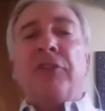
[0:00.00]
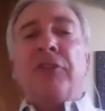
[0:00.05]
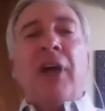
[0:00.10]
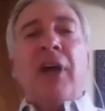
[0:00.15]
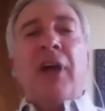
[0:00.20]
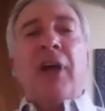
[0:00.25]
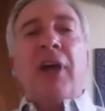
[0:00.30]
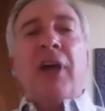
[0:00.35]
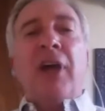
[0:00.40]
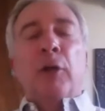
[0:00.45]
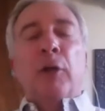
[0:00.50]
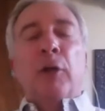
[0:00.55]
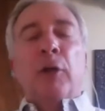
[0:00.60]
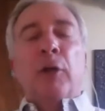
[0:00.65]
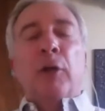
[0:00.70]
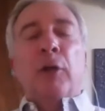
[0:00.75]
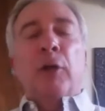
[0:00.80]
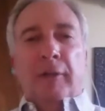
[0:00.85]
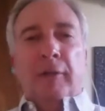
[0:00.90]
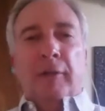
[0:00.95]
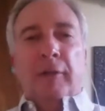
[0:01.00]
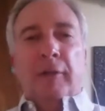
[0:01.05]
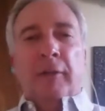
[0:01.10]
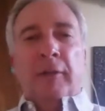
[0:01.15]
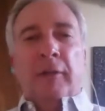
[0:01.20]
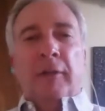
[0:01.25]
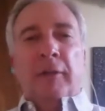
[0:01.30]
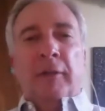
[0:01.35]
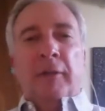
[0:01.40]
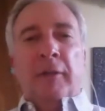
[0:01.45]
Good.
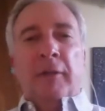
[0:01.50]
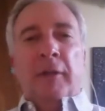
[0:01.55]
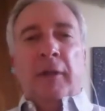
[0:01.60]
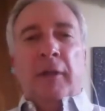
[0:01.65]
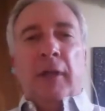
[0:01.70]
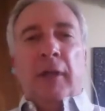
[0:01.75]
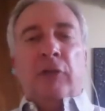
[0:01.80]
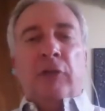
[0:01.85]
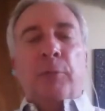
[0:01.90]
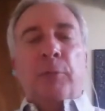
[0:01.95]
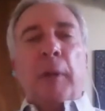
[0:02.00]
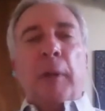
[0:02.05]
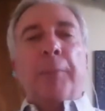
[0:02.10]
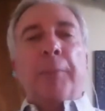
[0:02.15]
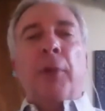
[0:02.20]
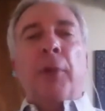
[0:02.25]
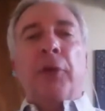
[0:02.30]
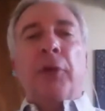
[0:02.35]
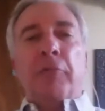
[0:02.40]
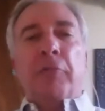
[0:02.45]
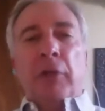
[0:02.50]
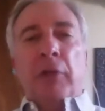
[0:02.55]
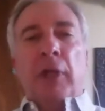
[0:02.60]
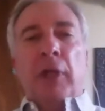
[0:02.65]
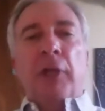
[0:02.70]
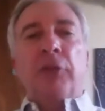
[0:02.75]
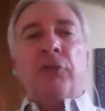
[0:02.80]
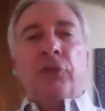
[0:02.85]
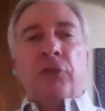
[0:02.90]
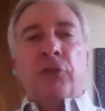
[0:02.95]
It's about
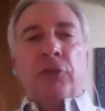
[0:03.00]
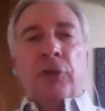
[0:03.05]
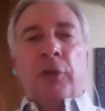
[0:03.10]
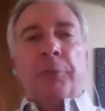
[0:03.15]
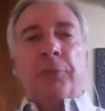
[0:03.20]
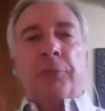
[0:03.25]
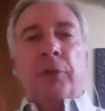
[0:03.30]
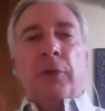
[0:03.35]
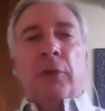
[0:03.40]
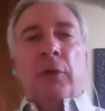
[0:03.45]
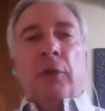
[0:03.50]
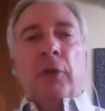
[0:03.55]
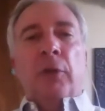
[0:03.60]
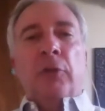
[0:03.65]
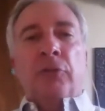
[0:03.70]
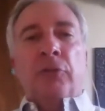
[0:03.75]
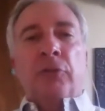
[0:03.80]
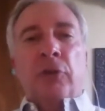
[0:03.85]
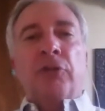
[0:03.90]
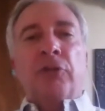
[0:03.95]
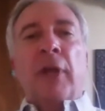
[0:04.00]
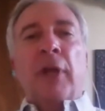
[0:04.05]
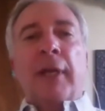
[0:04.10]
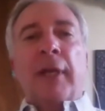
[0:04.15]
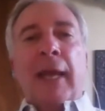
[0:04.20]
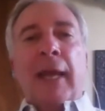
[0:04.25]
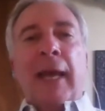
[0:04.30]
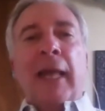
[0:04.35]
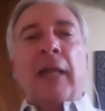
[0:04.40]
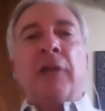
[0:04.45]
building relationships,
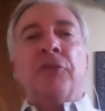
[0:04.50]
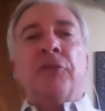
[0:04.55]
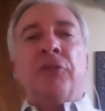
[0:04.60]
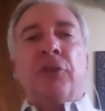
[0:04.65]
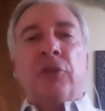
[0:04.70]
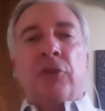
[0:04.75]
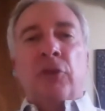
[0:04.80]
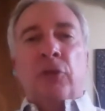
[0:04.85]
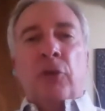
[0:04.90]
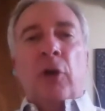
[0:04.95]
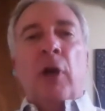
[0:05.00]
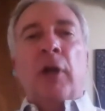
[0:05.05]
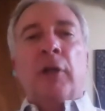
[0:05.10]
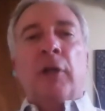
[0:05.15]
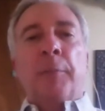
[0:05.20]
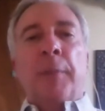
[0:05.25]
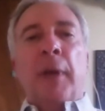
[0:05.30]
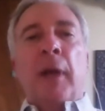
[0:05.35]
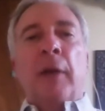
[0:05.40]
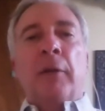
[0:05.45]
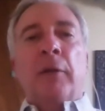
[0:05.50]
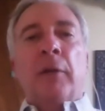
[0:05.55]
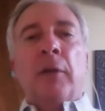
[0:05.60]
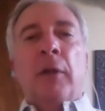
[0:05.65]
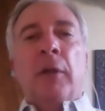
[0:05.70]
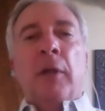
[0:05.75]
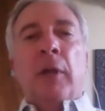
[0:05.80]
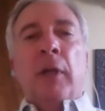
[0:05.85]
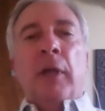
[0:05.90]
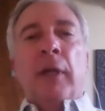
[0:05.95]
just like Allison talked
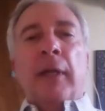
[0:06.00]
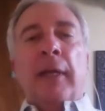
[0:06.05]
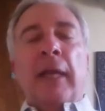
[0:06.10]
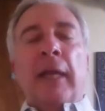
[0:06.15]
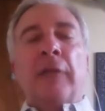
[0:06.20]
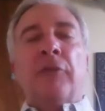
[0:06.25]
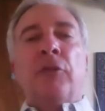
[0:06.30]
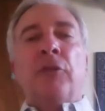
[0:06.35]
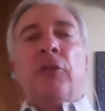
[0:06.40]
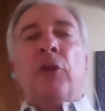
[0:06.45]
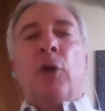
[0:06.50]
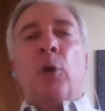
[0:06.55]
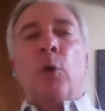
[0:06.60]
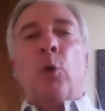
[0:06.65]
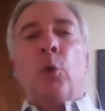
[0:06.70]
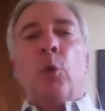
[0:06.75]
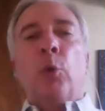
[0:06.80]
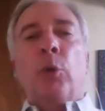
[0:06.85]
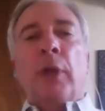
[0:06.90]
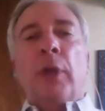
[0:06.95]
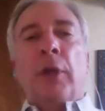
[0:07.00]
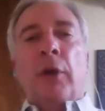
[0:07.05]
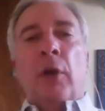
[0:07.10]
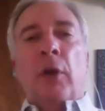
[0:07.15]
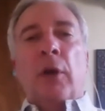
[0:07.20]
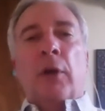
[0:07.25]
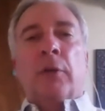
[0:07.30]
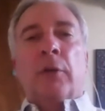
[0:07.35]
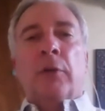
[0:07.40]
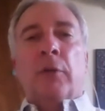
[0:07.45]
about. Get to know who
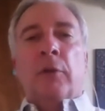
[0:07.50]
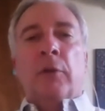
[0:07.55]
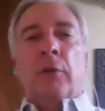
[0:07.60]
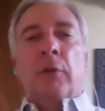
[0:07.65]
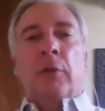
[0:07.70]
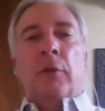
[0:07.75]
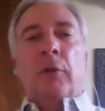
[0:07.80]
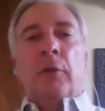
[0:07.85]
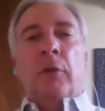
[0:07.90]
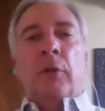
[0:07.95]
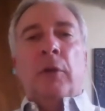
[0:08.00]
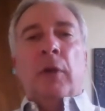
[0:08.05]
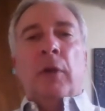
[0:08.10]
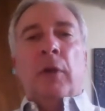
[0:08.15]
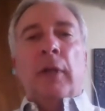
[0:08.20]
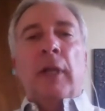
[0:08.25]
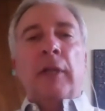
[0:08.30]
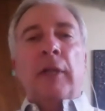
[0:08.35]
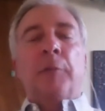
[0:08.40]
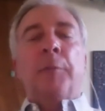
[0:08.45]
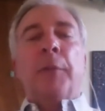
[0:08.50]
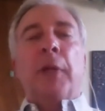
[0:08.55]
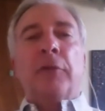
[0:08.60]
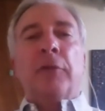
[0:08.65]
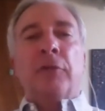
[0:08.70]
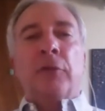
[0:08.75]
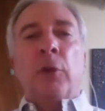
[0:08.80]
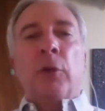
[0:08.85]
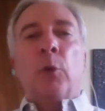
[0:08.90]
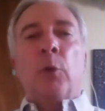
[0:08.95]
they are. Let them
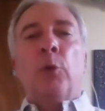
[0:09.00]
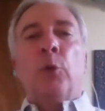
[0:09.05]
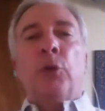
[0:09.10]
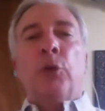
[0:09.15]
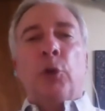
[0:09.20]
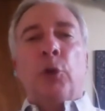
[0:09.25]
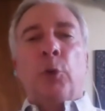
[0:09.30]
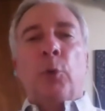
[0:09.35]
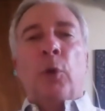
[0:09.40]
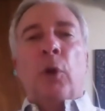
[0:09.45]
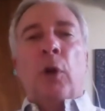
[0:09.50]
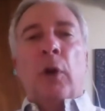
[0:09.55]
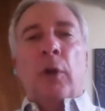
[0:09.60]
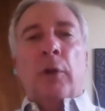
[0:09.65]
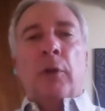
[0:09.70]
get to know who you are.